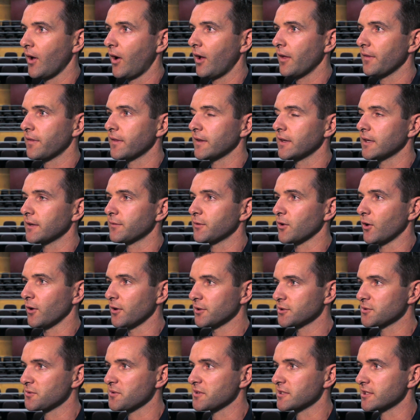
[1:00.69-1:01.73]
I think if you're
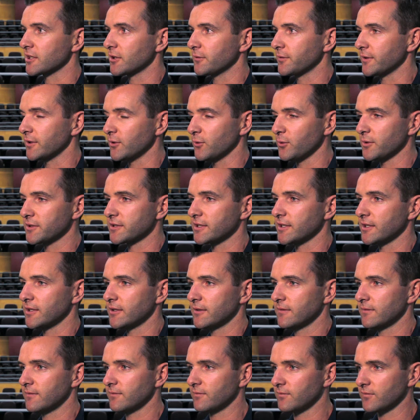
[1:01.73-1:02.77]
honest with yourself, you can always see
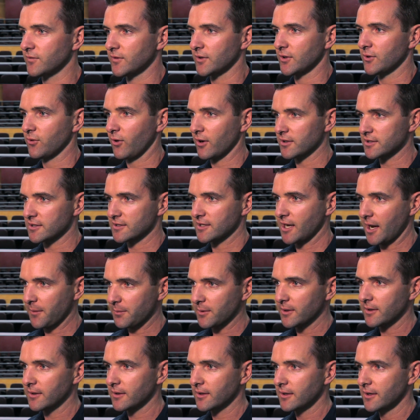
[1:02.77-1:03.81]
the crisis
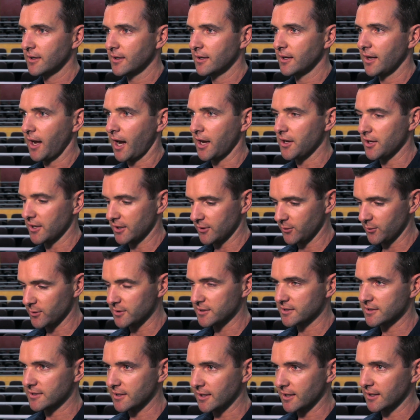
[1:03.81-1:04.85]
happening, and you can
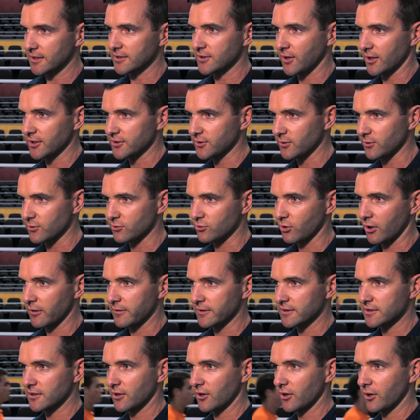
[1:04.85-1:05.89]
always see it. It's like sort of
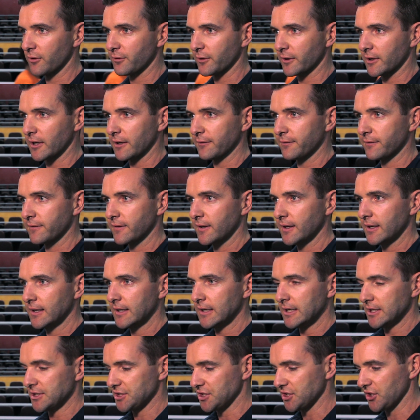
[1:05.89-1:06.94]
driving slowly off a cliff.
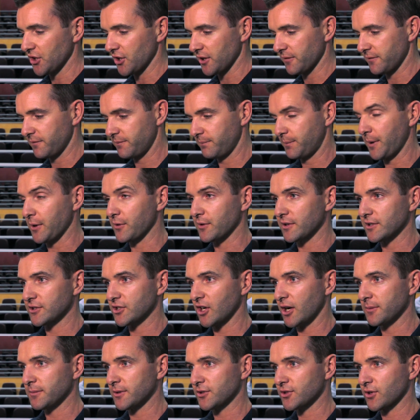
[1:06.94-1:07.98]
So you've got a period of
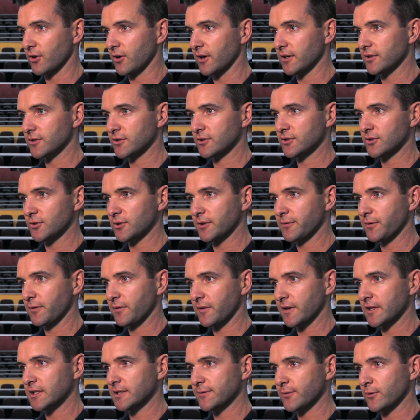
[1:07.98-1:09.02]
time to try and do
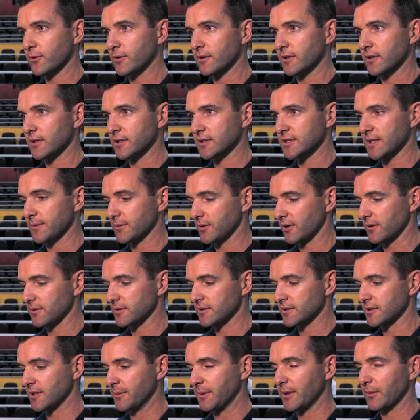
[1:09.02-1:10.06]
different things for it.
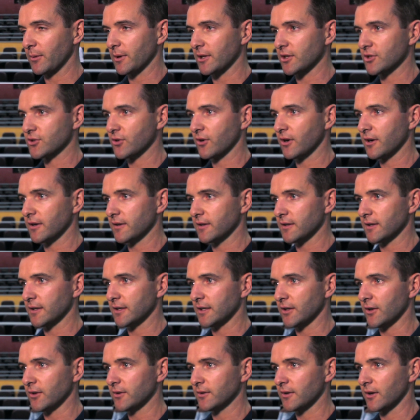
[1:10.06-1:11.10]
Sometimes, no matter what you try,
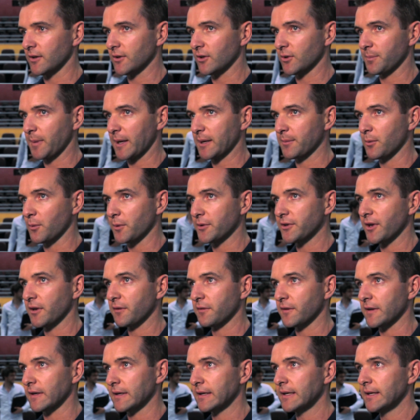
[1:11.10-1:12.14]
I look back at my window
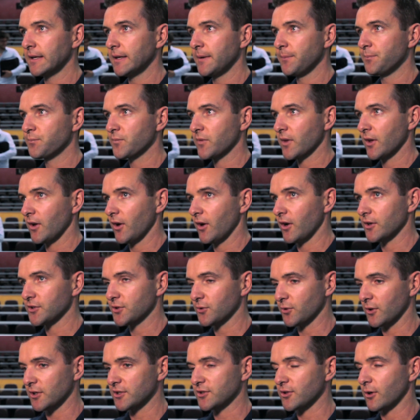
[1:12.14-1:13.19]
thing. I
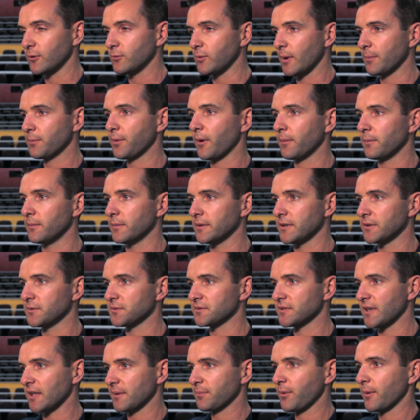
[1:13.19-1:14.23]
thought I solved one problem, but then
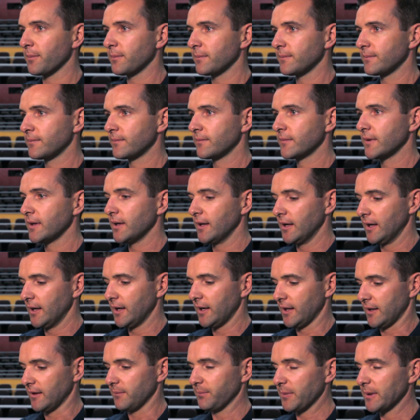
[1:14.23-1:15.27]
another problem,
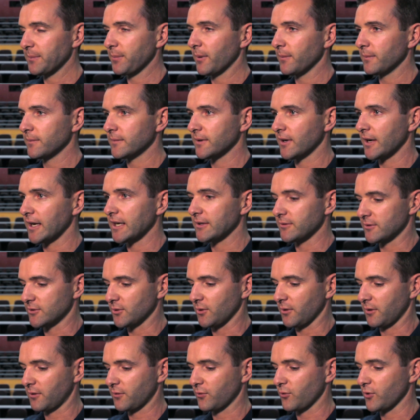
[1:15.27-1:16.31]
and a big problem, and I had
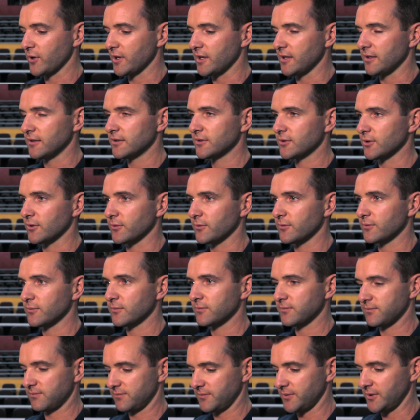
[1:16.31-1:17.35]
sort of 3
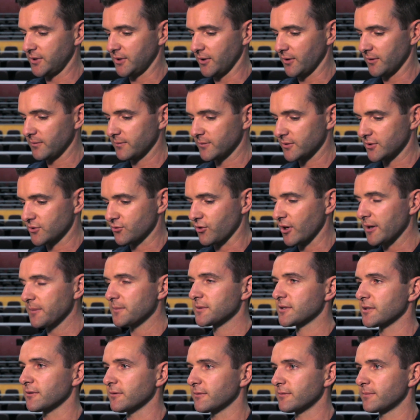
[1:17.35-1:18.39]

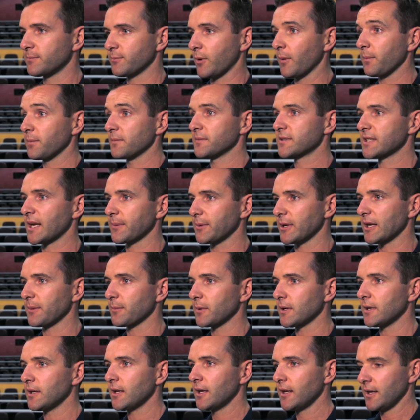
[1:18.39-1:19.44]
streams of problems coming at
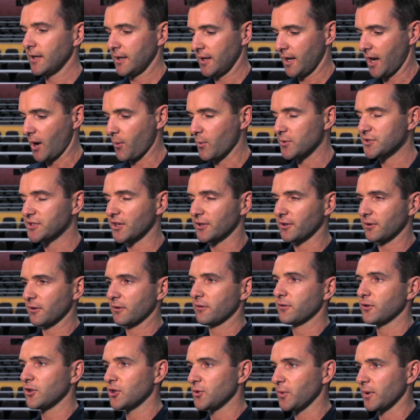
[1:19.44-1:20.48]
me. And once I got to the
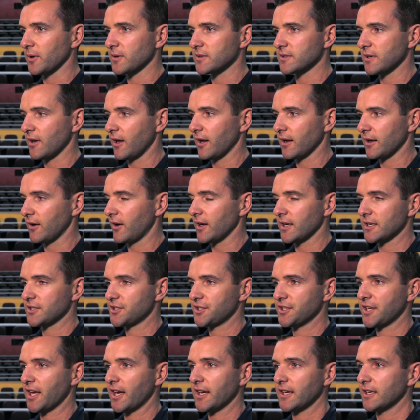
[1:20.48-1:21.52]
third one, I was like, I
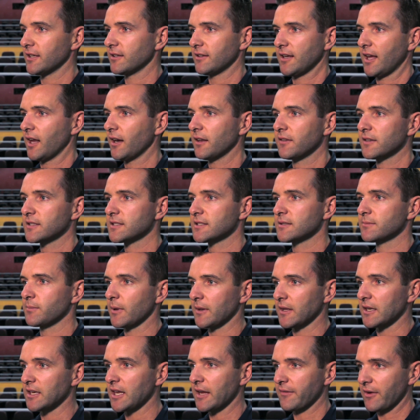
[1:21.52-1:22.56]
actually can't get out of this. But
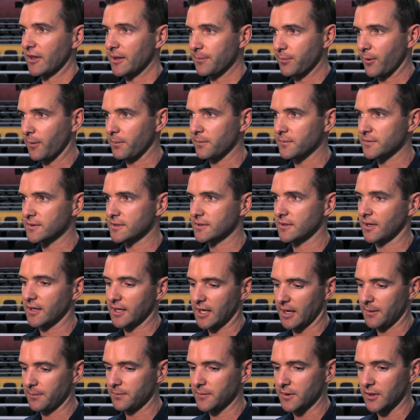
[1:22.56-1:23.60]
then you have other problems, like
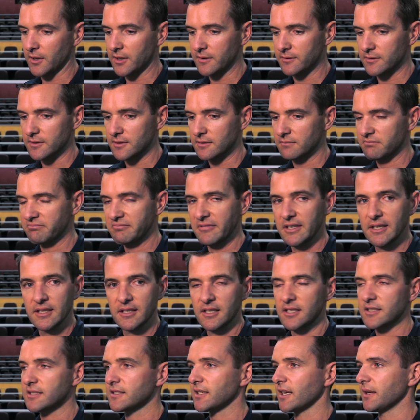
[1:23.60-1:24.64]
even
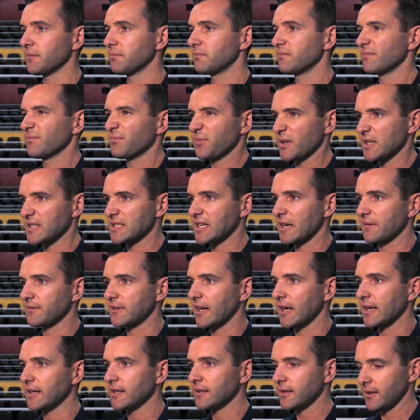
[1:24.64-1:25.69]
yesterday, pretty tough
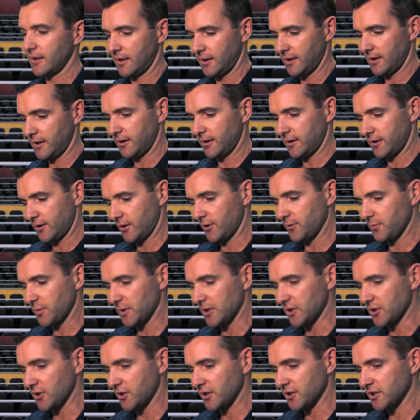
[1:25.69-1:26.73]
day,
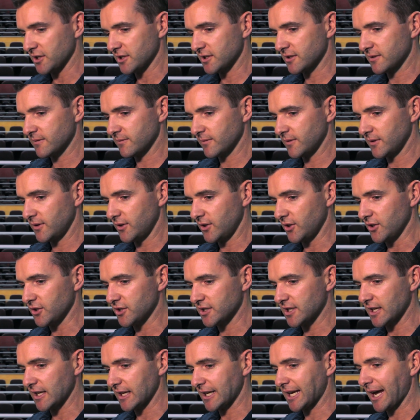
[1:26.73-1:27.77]
but you
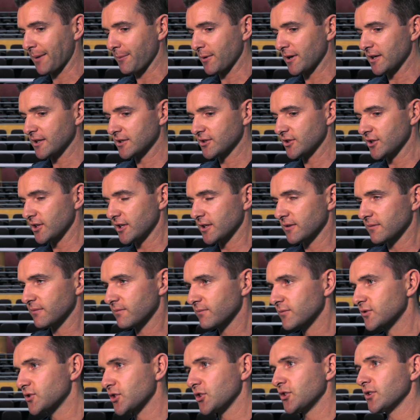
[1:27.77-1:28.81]
see it coming, so you can
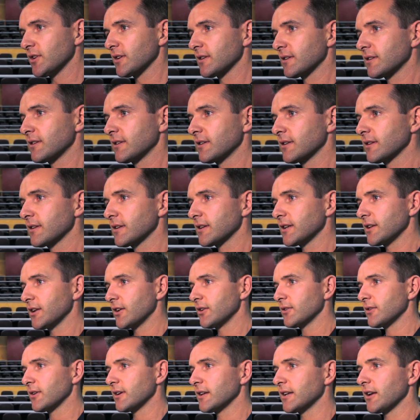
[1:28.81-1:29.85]
turn it.
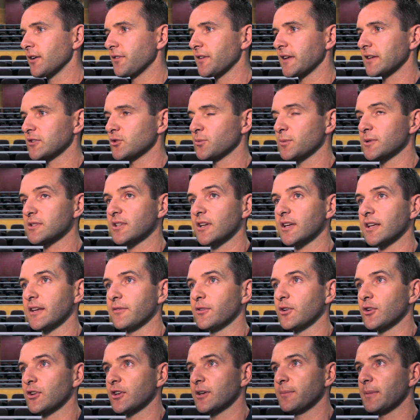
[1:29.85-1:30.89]
I think it's almost like
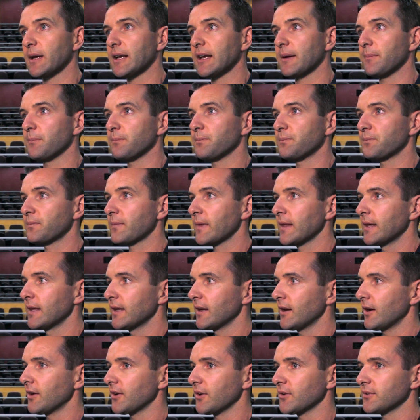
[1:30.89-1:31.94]
you're looking about
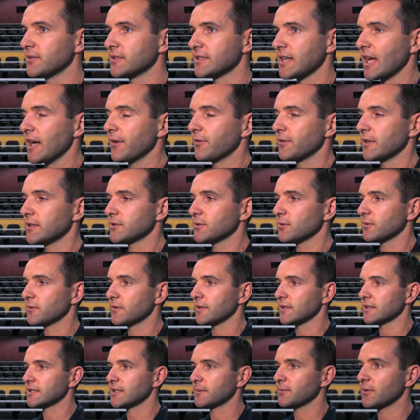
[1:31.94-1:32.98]
staff and that sort of
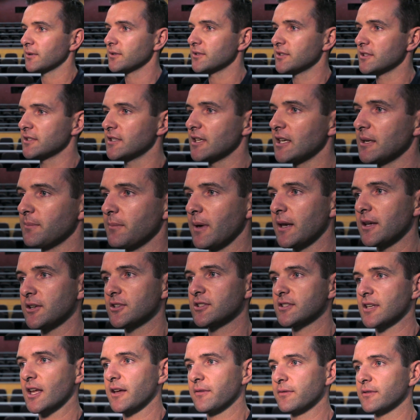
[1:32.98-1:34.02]
thing. Sometimes you need to
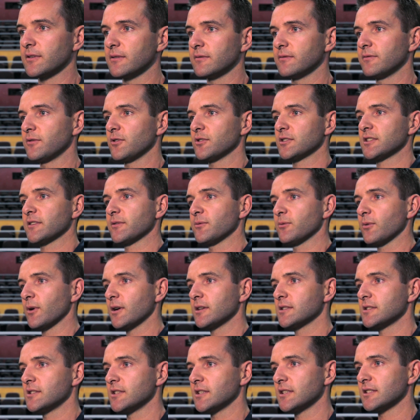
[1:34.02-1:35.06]
manage staff in various different
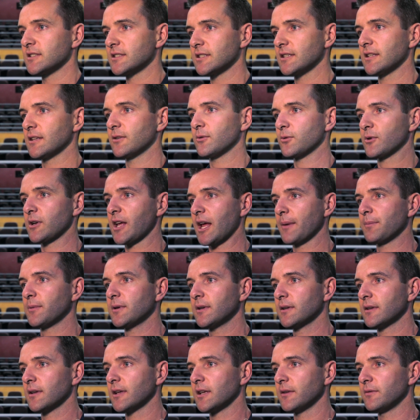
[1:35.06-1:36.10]
ways, and you can see it already
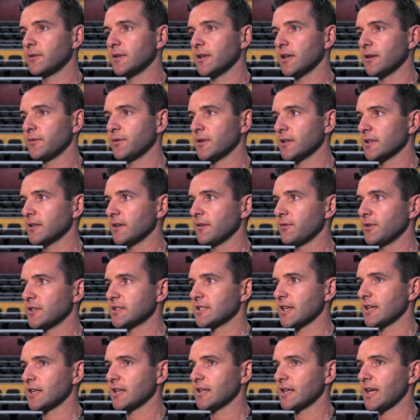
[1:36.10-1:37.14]
happening. And if you
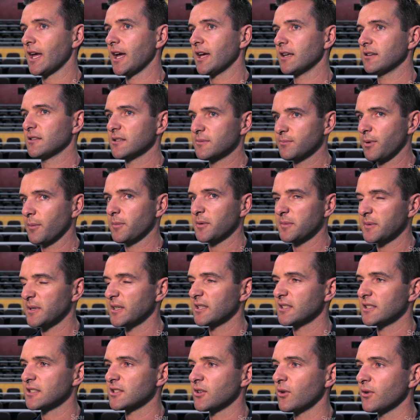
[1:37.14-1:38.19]
say you can't, it's probably
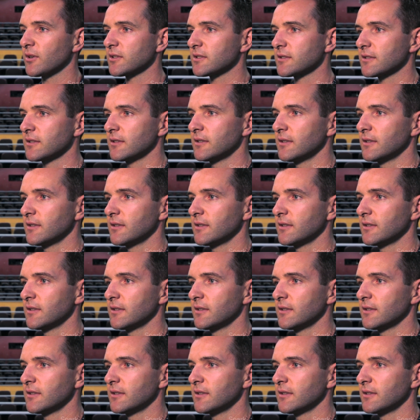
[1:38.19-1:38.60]
being dishonest.